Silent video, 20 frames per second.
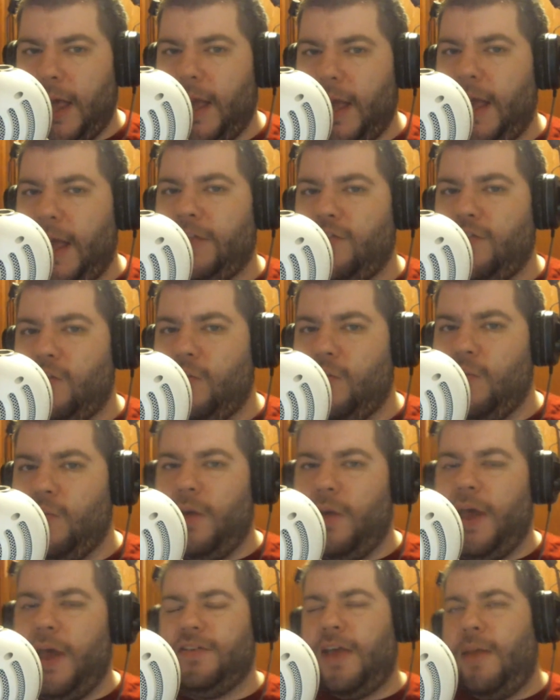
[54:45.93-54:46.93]
as
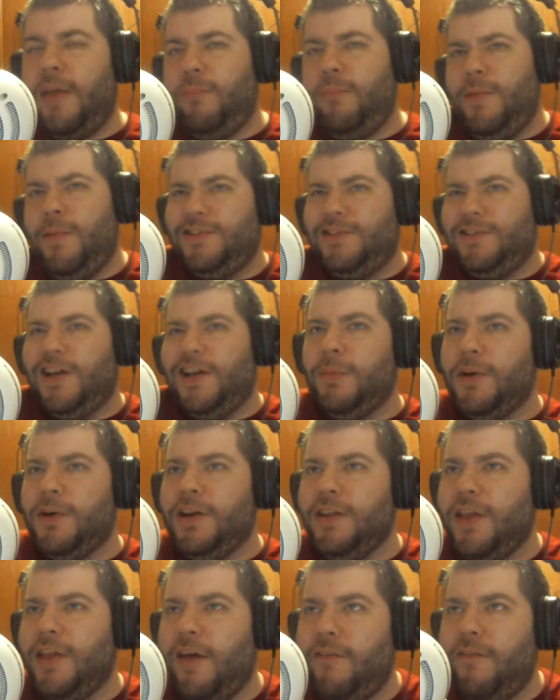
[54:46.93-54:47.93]
pretty much
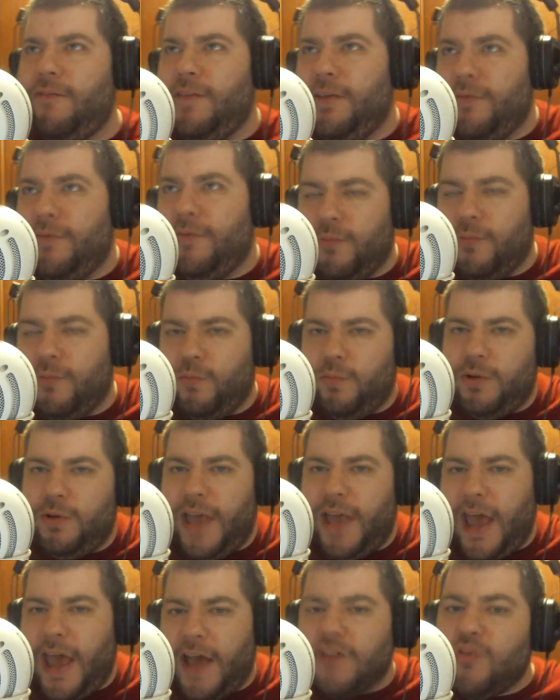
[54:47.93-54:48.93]
anybody that even
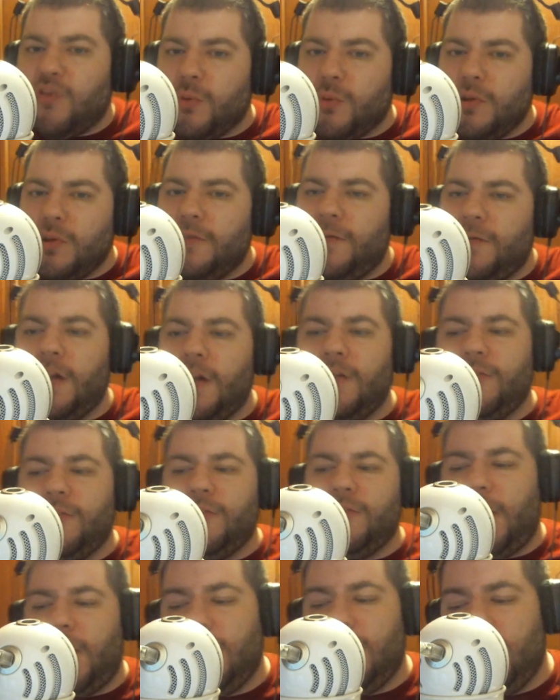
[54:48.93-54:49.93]
casually follows
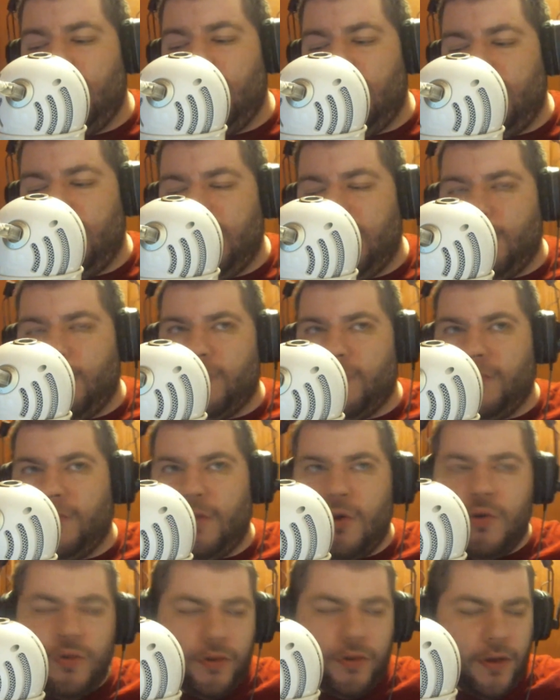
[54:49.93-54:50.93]
any level of esports
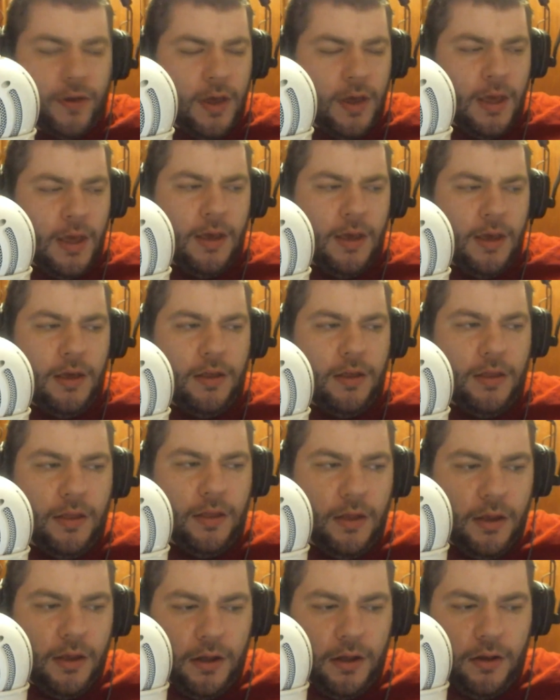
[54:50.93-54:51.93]
knows,
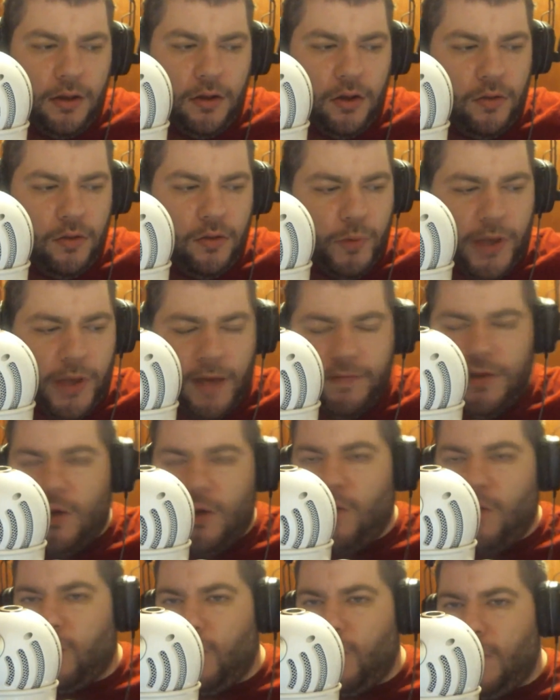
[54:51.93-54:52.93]
we have the
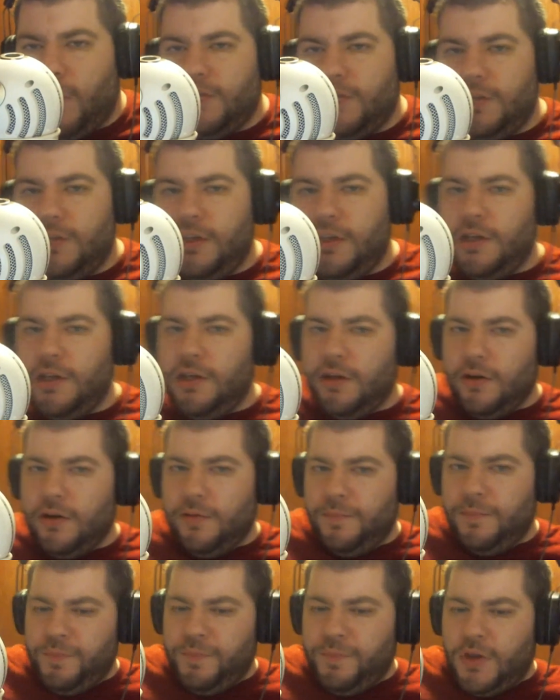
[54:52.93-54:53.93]
Overwatch League.
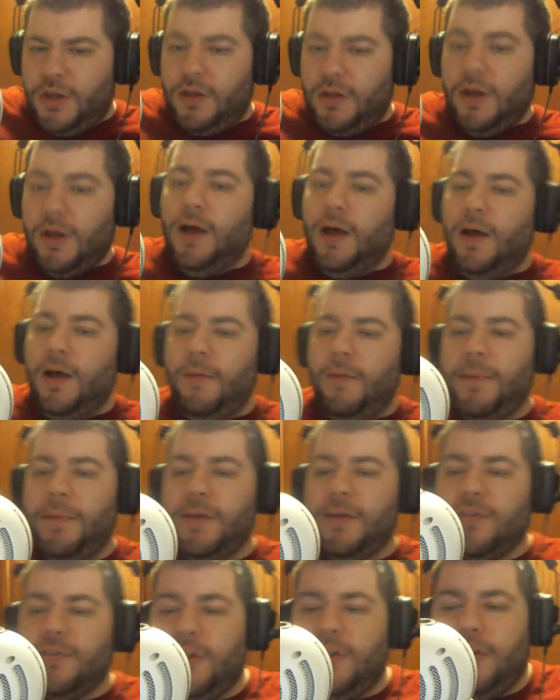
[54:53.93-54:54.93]

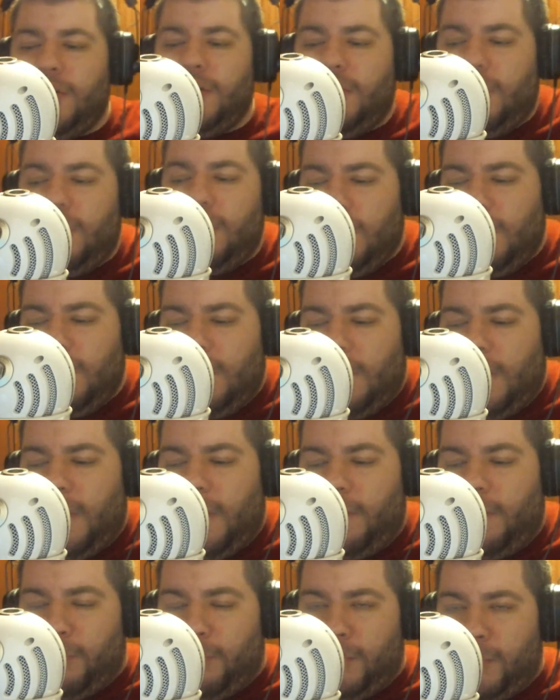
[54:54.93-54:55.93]
Basically,
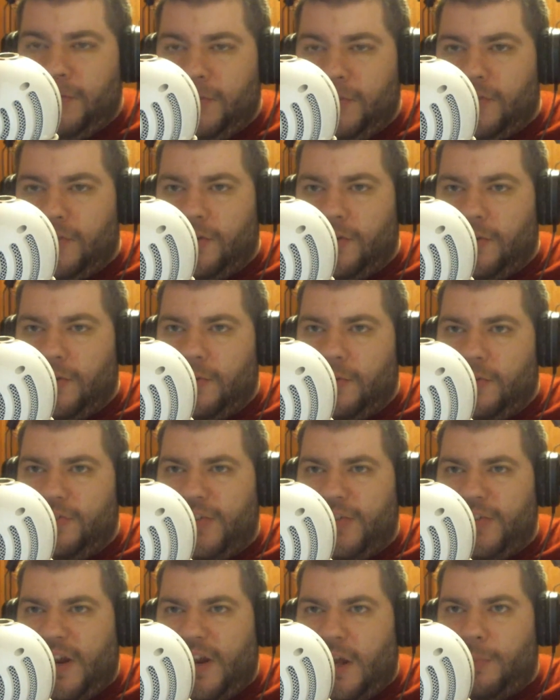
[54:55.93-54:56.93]
Blizzard
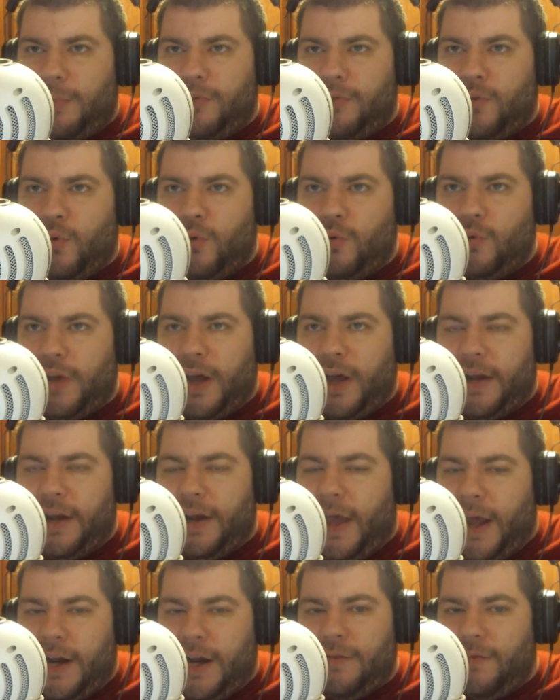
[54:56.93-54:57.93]
setting up its own kind of
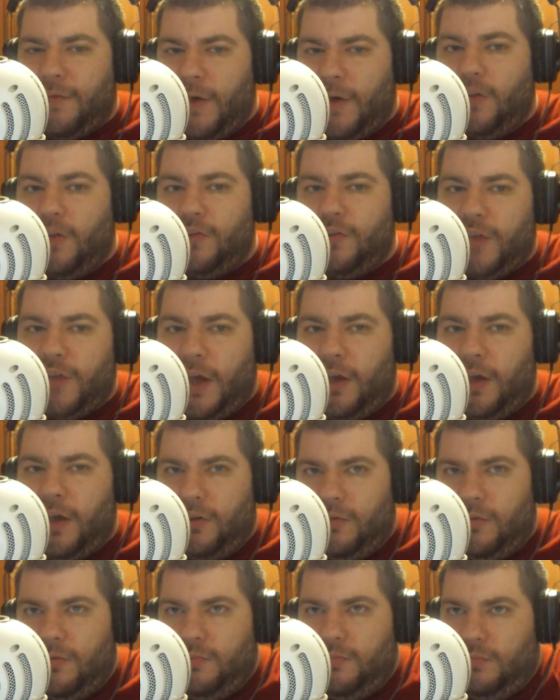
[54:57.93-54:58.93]
NFL
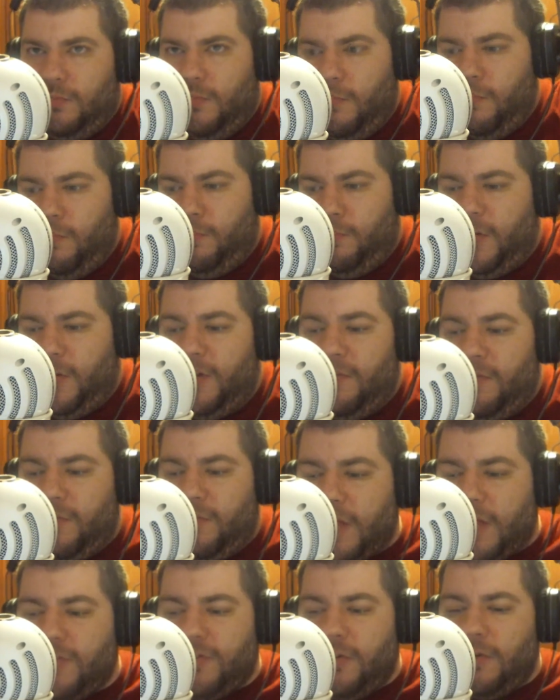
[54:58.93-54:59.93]
style
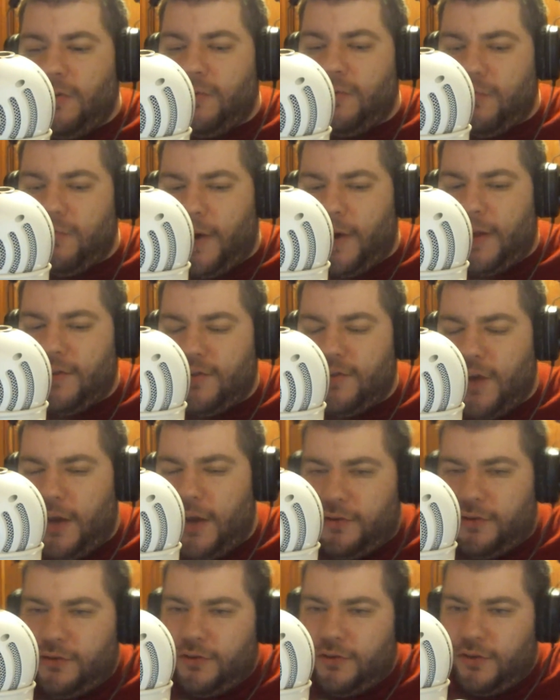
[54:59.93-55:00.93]
conventional
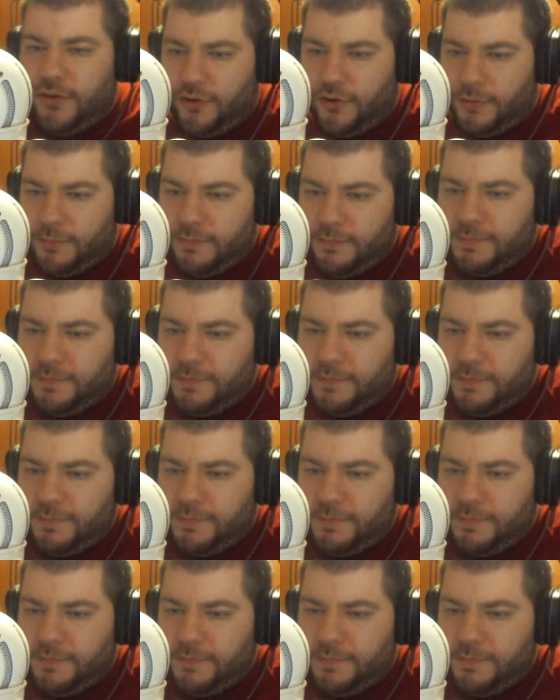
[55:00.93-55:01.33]
franchising system.